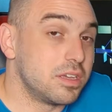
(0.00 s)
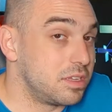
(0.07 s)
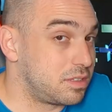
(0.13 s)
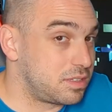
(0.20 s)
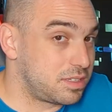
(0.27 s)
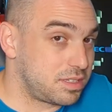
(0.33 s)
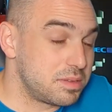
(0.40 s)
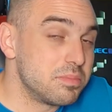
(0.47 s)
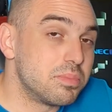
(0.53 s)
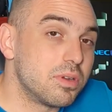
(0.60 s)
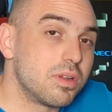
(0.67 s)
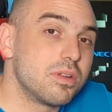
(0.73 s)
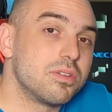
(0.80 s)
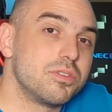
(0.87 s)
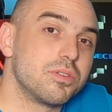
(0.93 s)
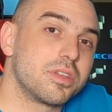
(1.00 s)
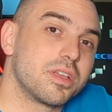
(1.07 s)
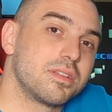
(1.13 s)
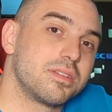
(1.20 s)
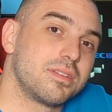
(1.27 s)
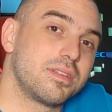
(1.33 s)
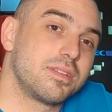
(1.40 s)
It's simple. You
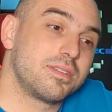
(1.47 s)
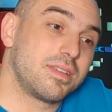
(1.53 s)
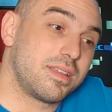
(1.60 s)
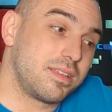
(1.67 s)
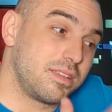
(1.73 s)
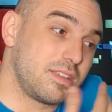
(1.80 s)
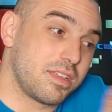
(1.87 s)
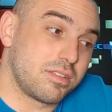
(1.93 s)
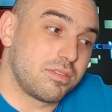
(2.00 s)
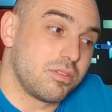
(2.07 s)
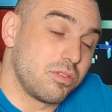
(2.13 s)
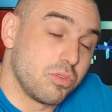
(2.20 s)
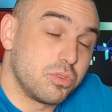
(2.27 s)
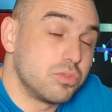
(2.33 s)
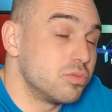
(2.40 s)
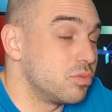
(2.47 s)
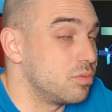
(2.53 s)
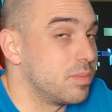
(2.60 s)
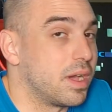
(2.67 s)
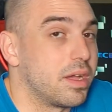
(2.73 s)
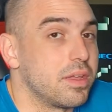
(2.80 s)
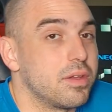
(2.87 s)
can get a look to
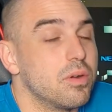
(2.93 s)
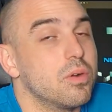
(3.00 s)
my